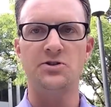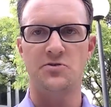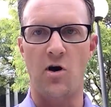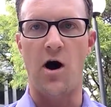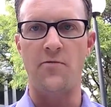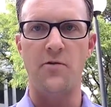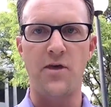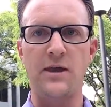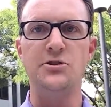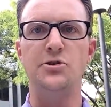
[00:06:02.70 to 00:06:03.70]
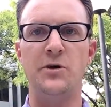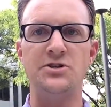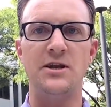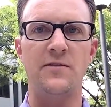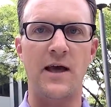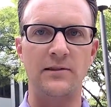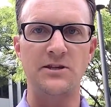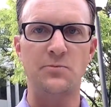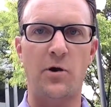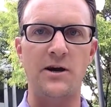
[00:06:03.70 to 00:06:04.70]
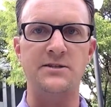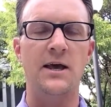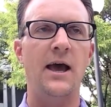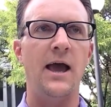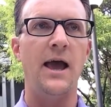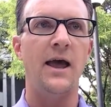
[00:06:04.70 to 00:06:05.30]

too much thought. They're thinking too much into that list price.